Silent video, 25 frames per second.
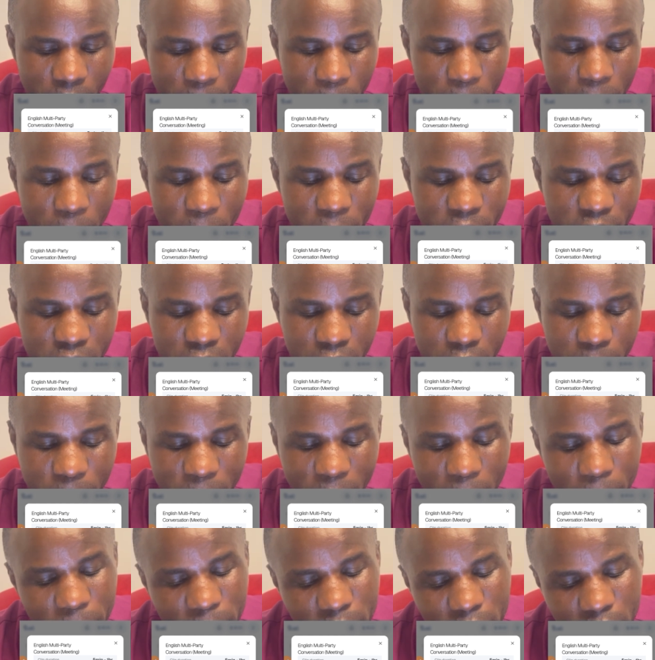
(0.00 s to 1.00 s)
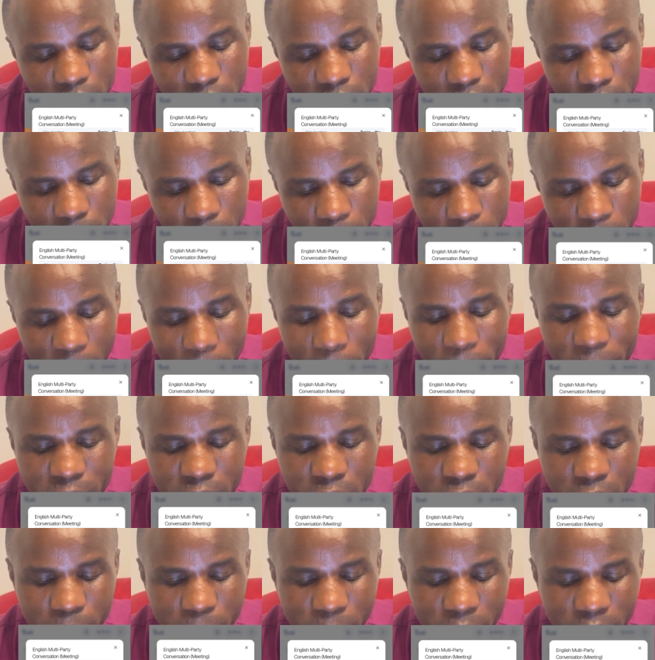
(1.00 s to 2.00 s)
Payment is per minute. Per
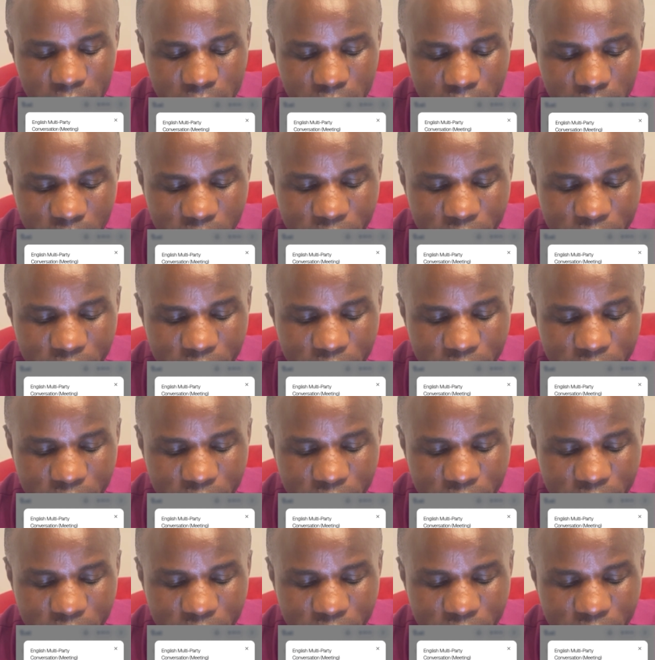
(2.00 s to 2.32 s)
participant,